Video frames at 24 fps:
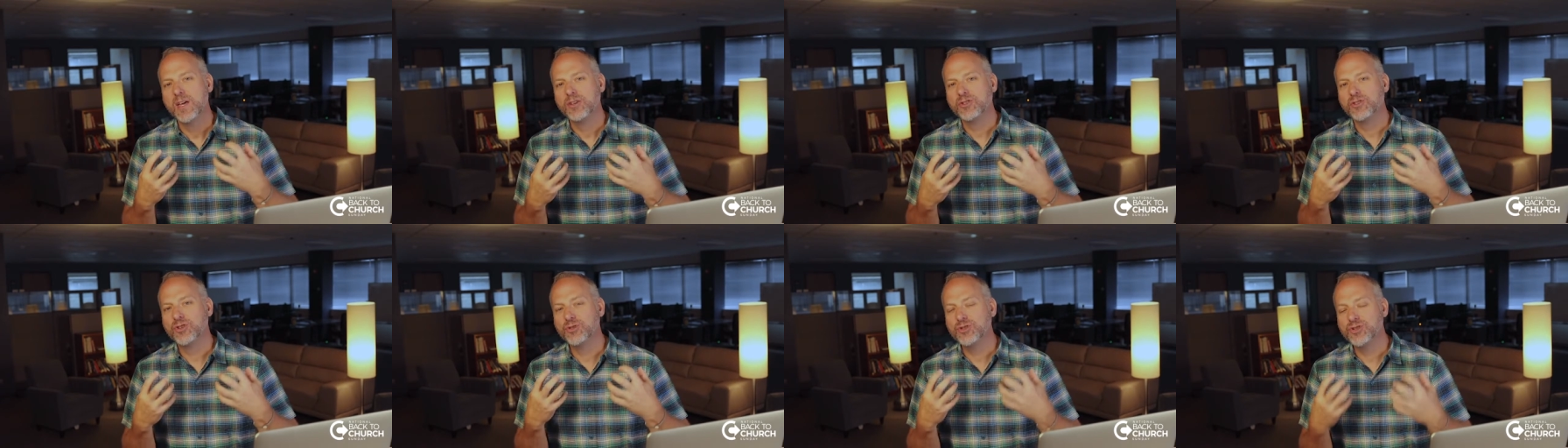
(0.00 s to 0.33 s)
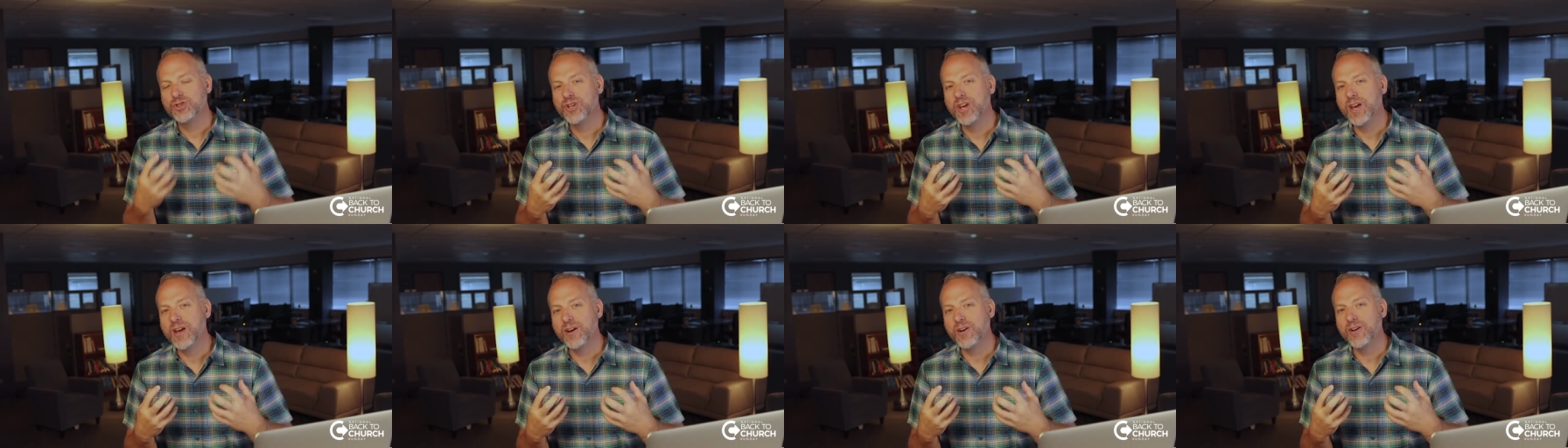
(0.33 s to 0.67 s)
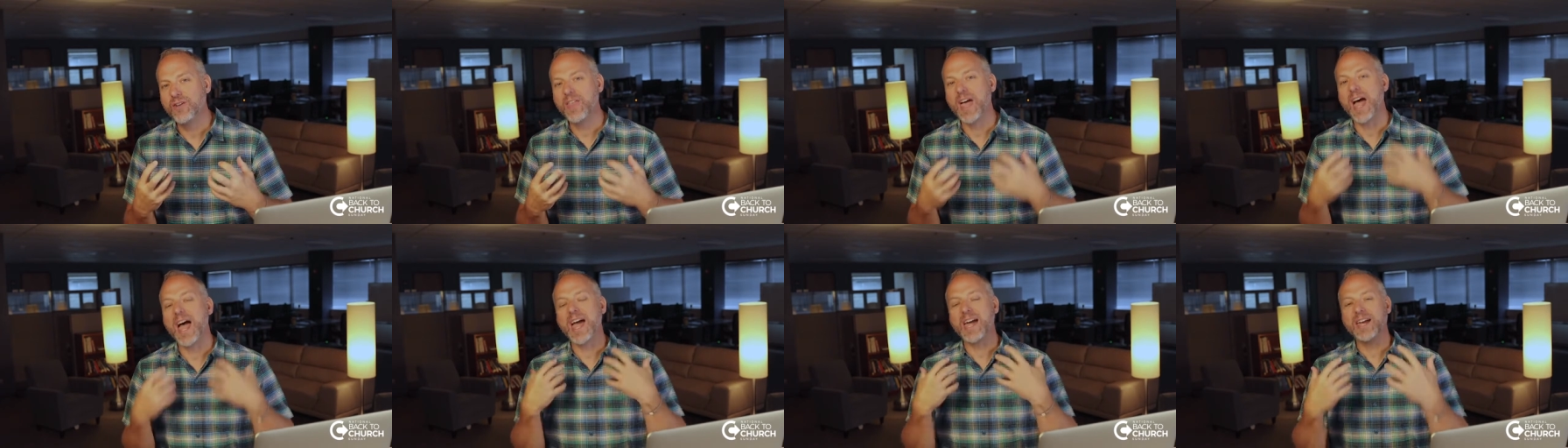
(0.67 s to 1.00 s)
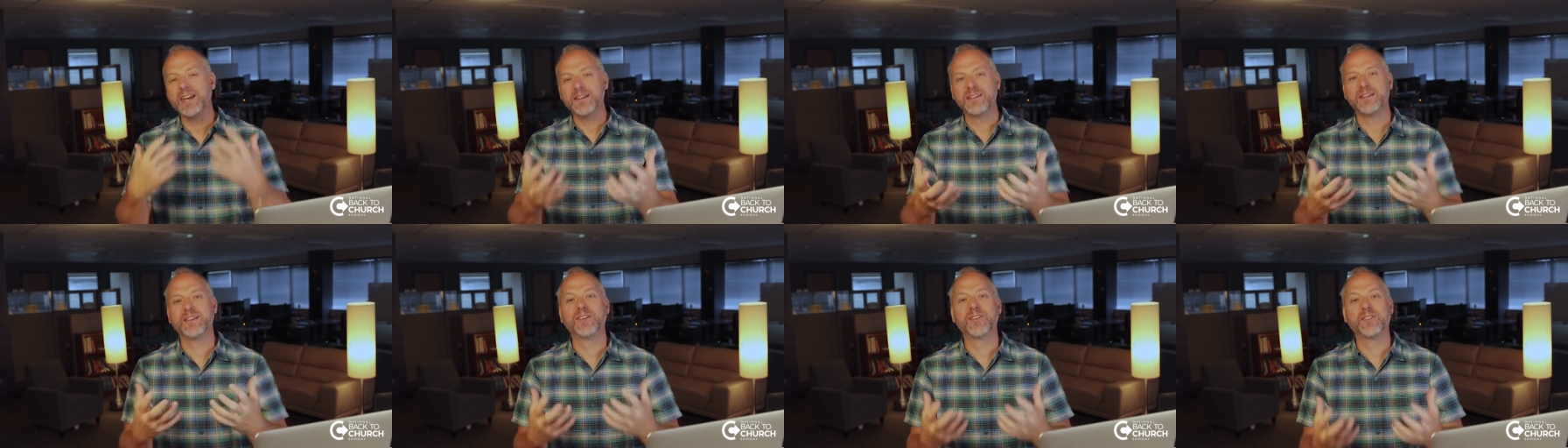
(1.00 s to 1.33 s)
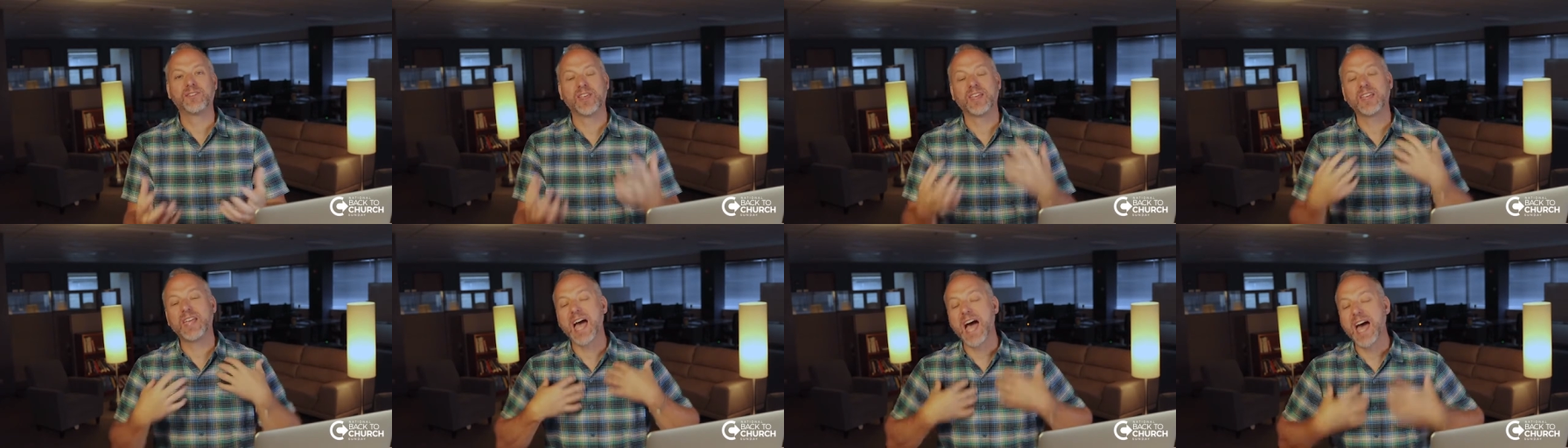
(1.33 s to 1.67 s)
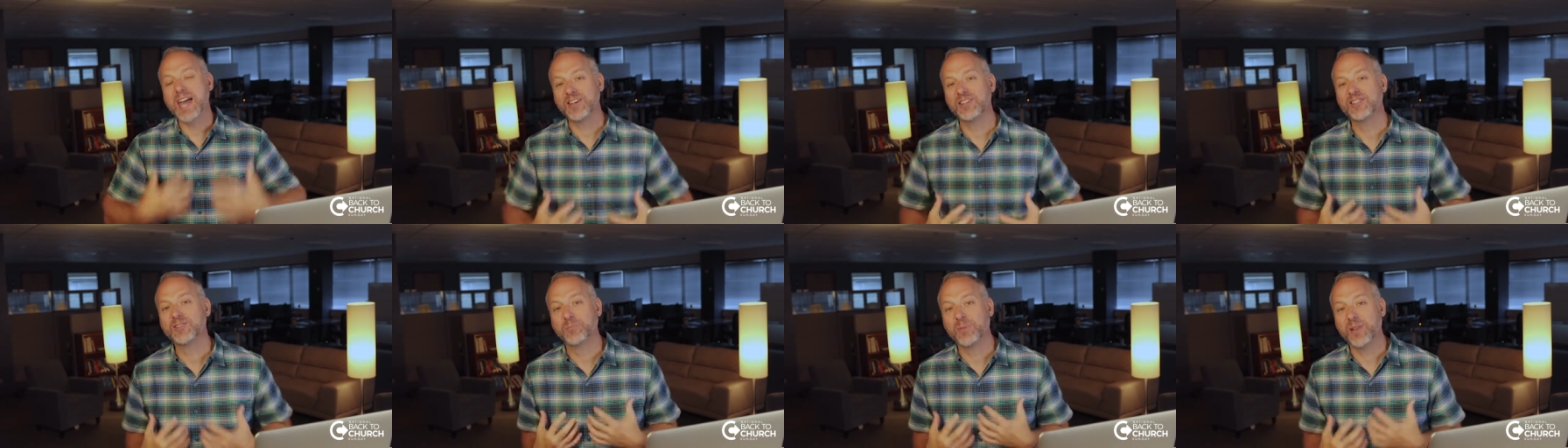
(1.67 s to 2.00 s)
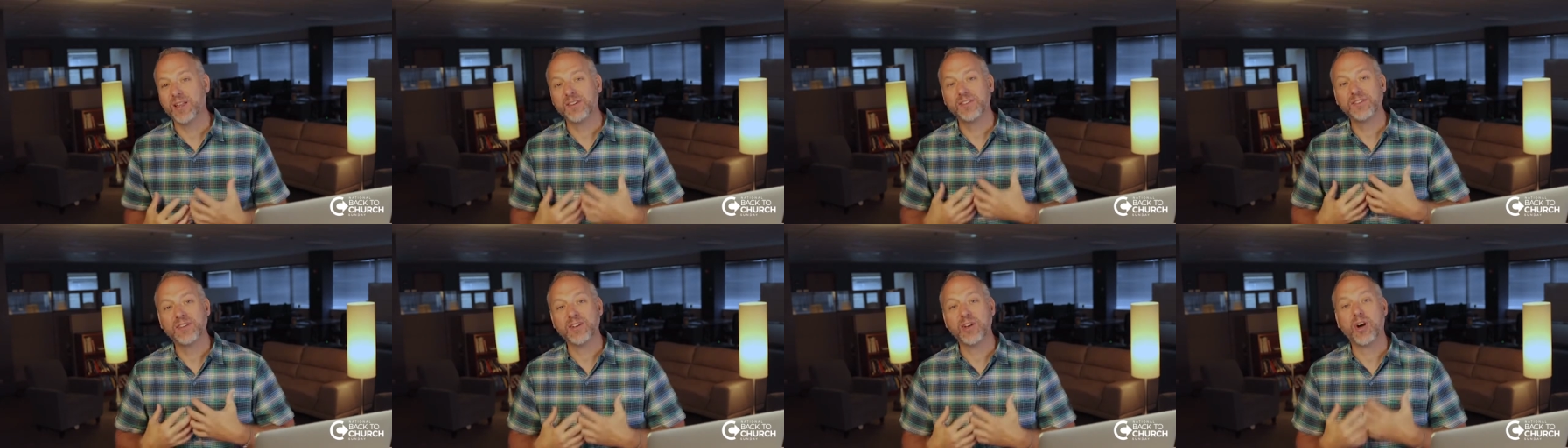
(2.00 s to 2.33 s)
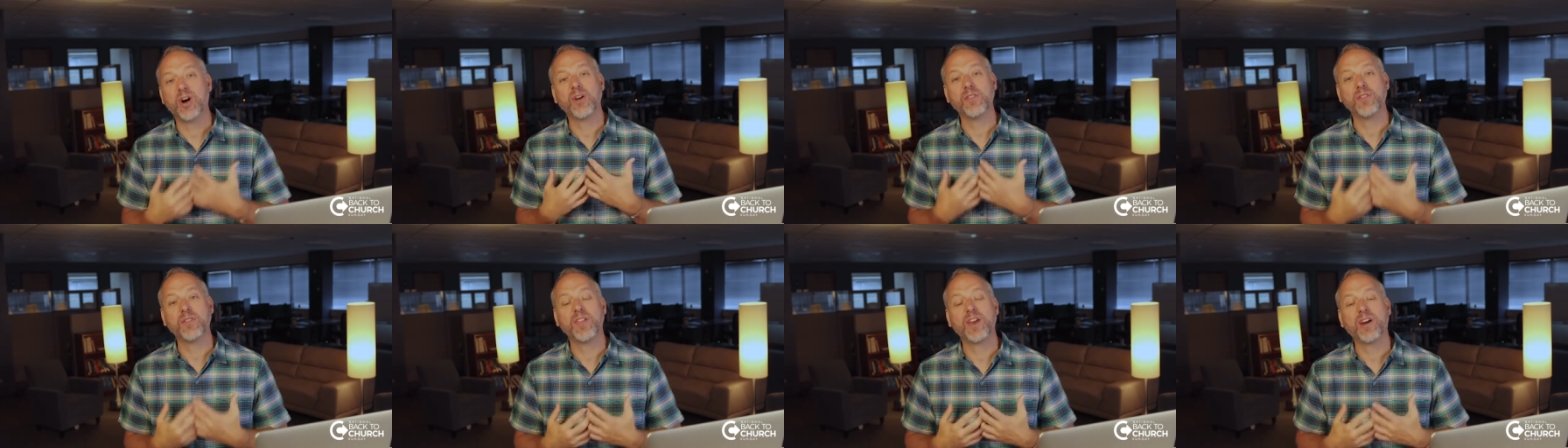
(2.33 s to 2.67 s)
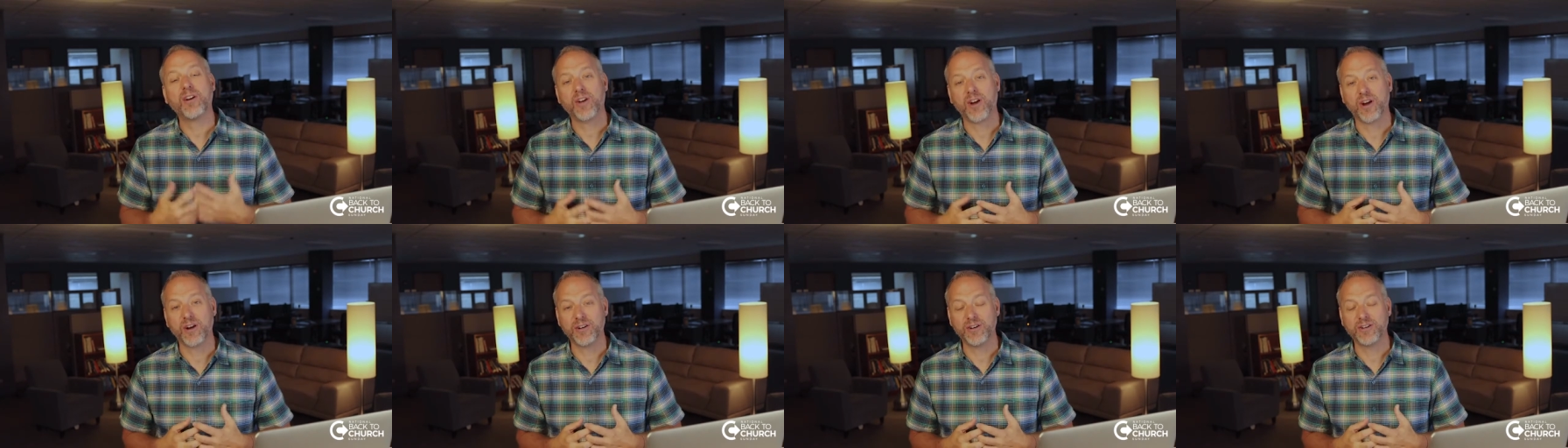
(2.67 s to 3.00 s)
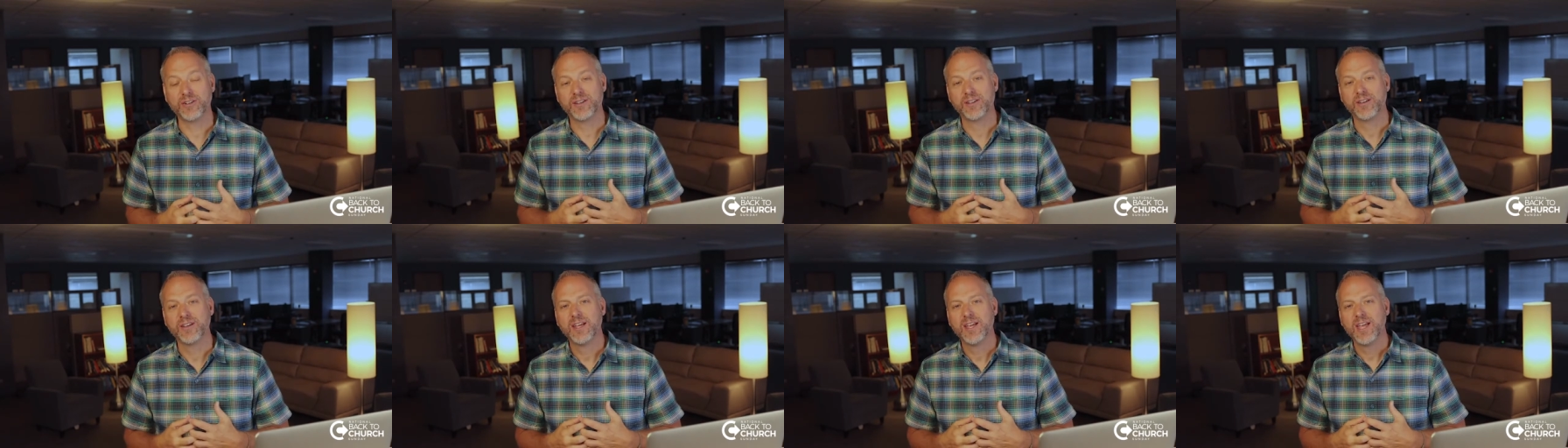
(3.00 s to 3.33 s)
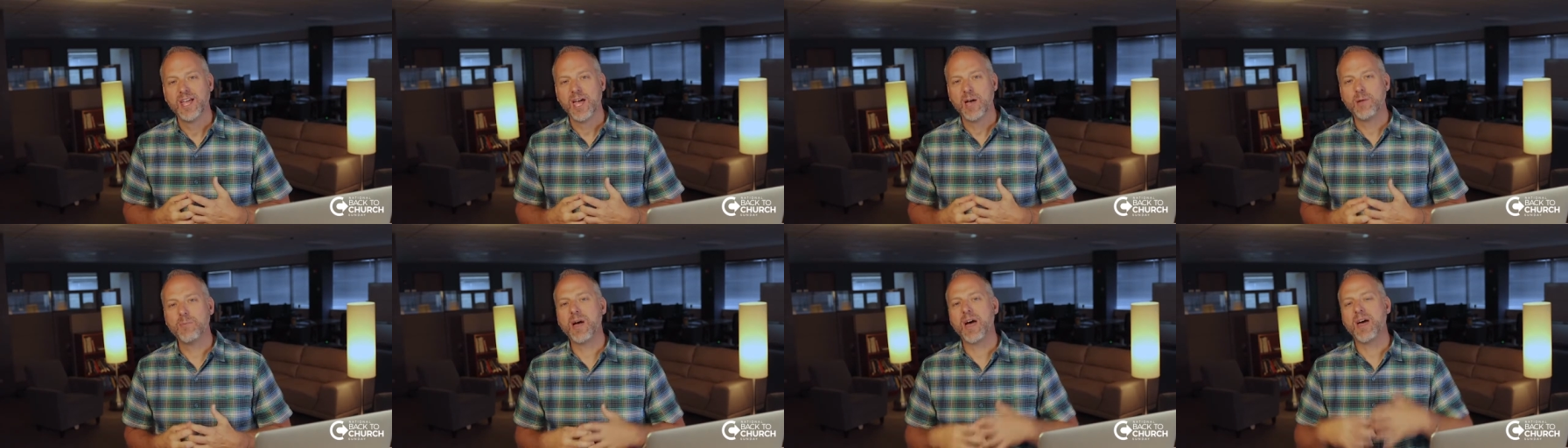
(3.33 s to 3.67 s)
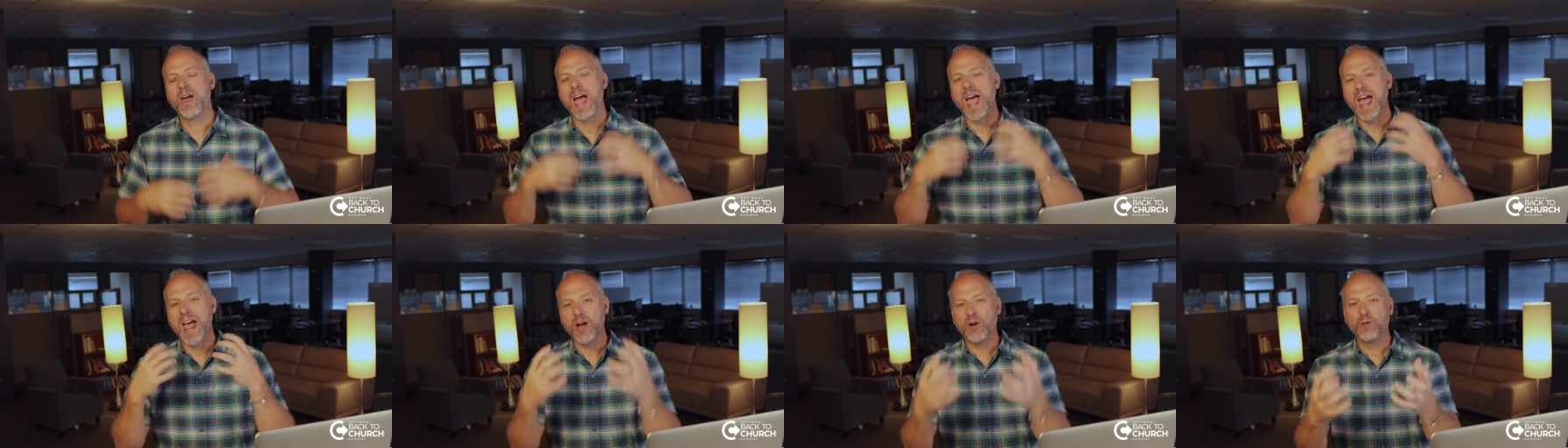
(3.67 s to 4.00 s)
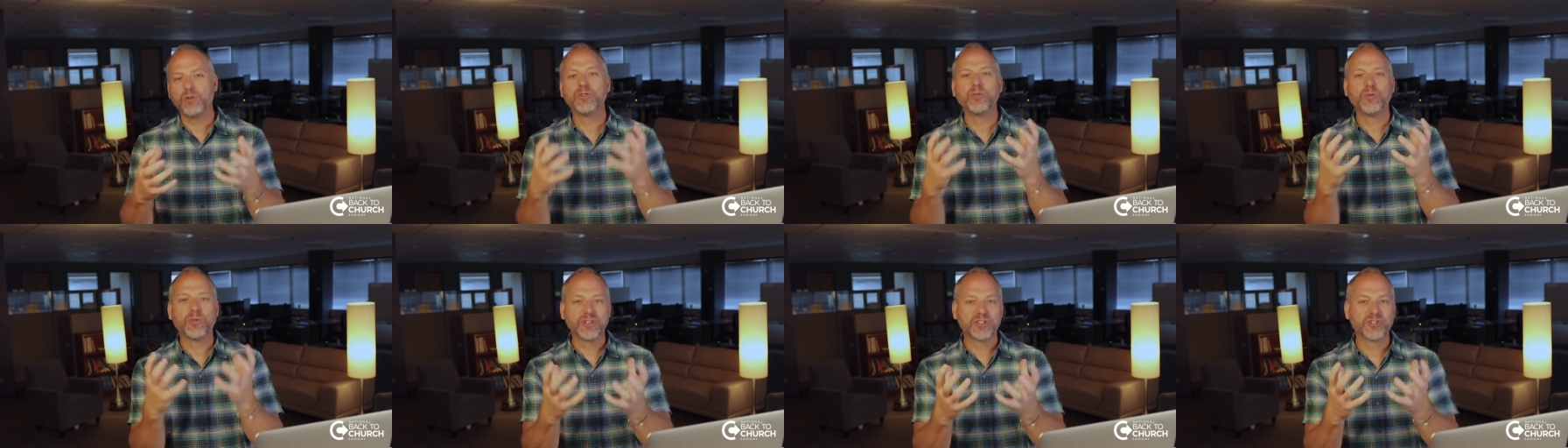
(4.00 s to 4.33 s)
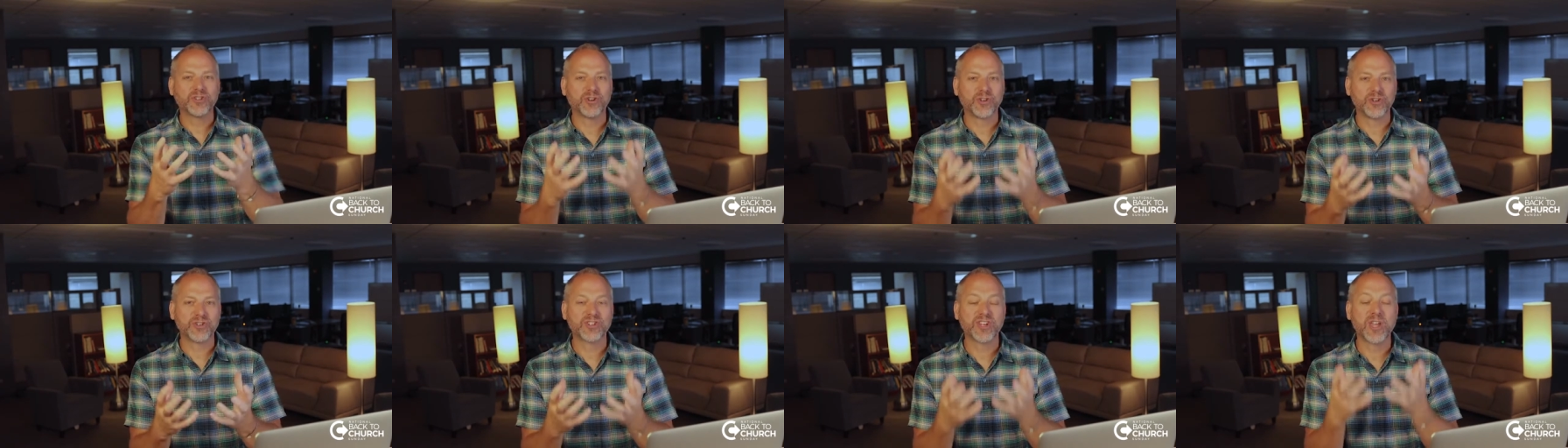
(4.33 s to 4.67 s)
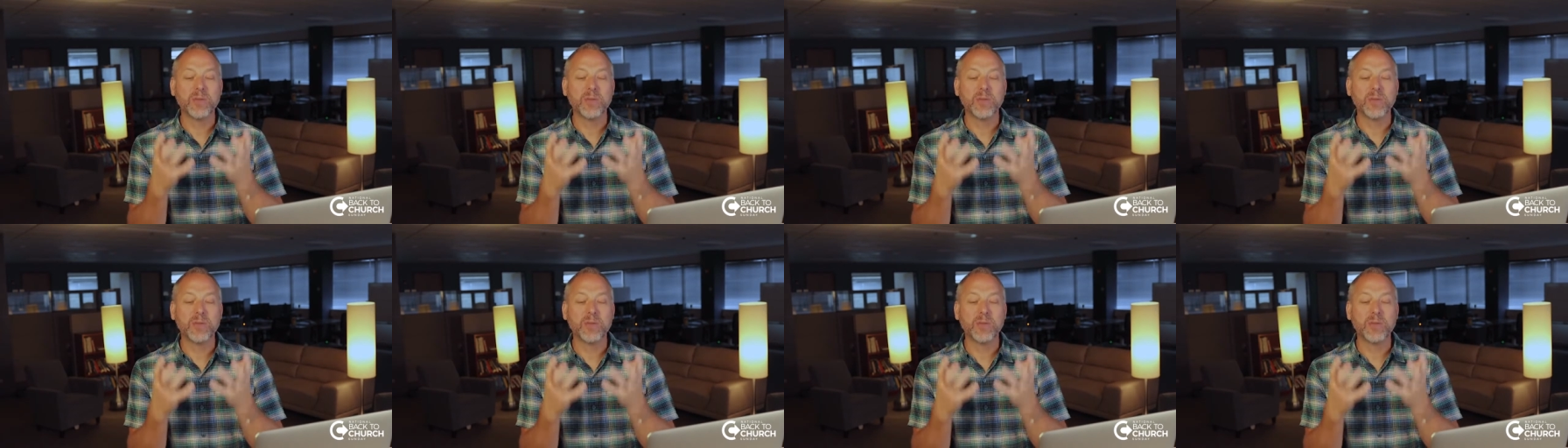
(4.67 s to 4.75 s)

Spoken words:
to share the ideas that God is placing on their heart about how your church